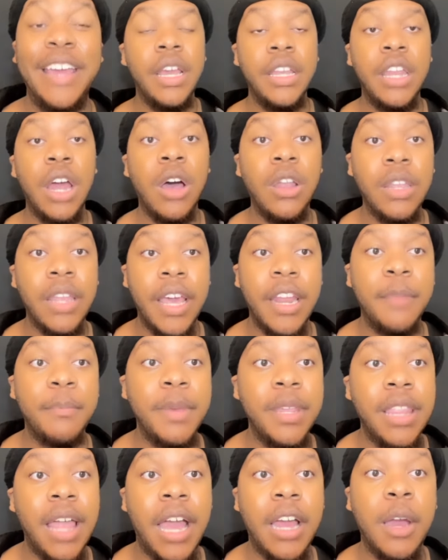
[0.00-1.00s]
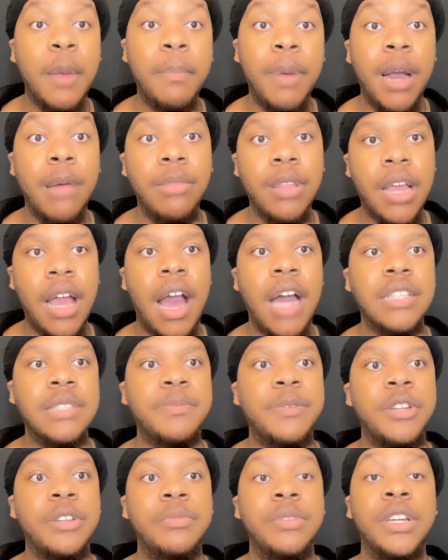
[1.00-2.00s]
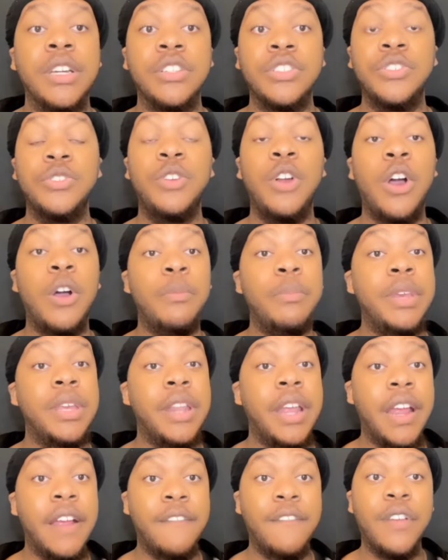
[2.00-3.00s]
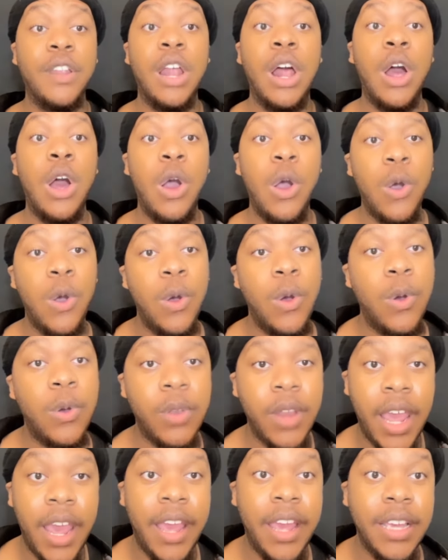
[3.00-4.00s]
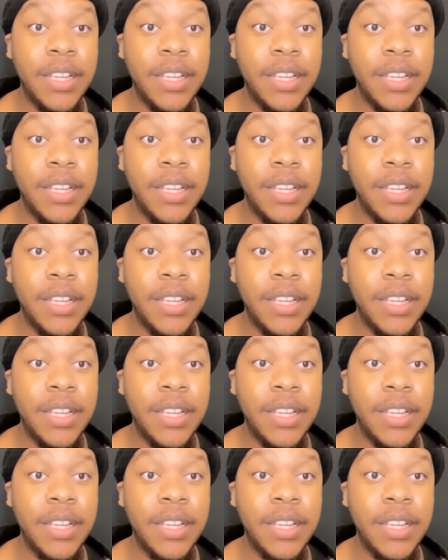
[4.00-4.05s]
And don't let it be like a public hospital, because you're gonna be there for the whole day.